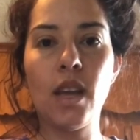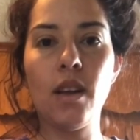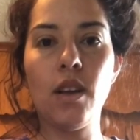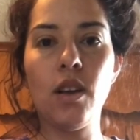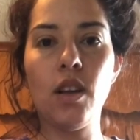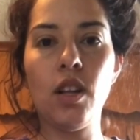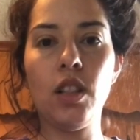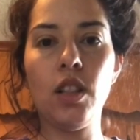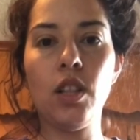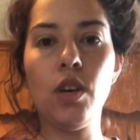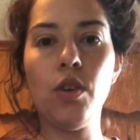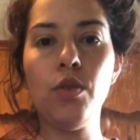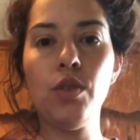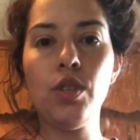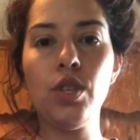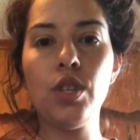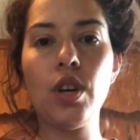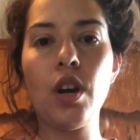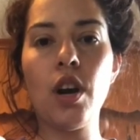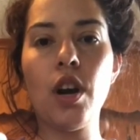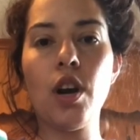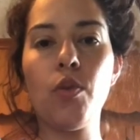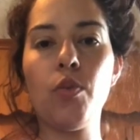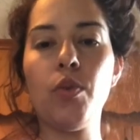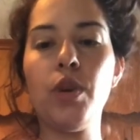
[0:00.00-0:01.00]
Lone
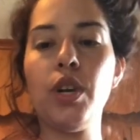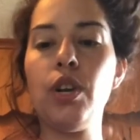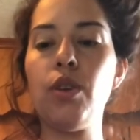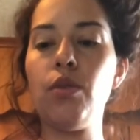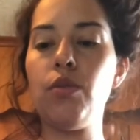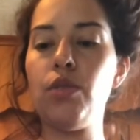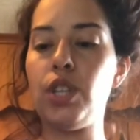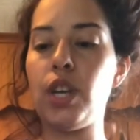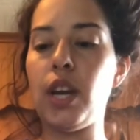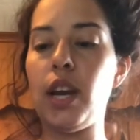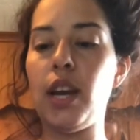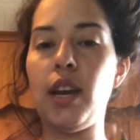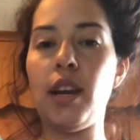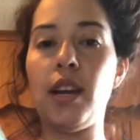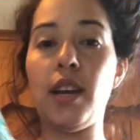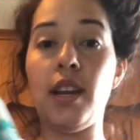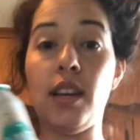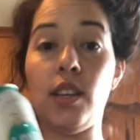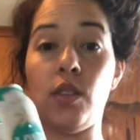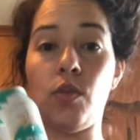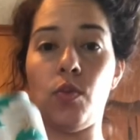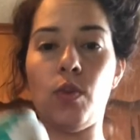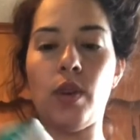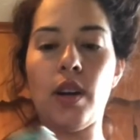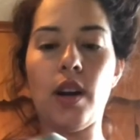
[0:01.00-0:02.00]
Star Rio Jade is
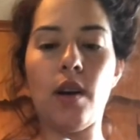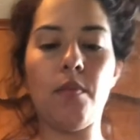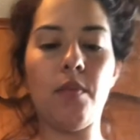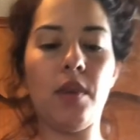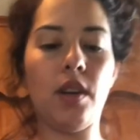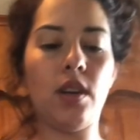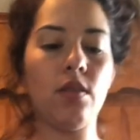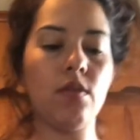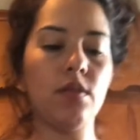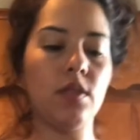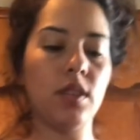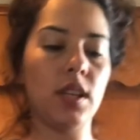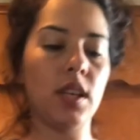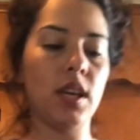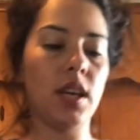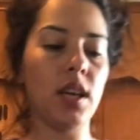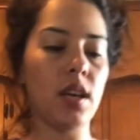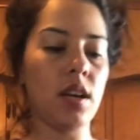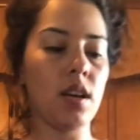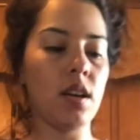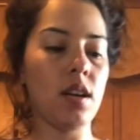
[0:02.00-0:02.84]
what I'll be using.